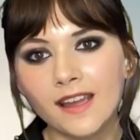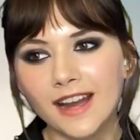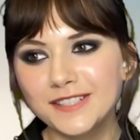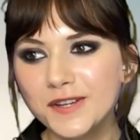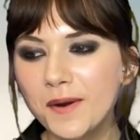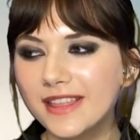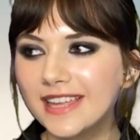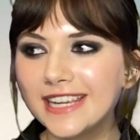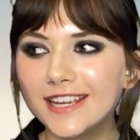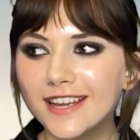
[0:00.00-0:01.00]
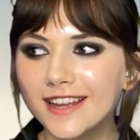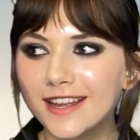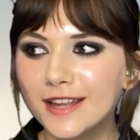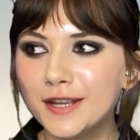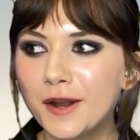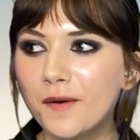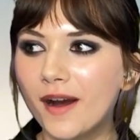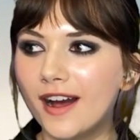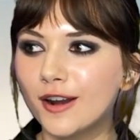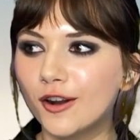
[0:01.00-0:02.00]
I do. I think you know,
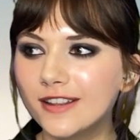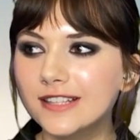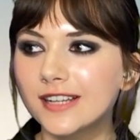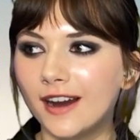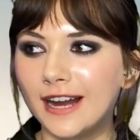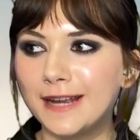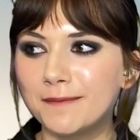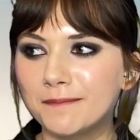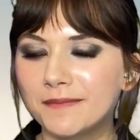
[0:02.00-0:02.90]
a lot of the time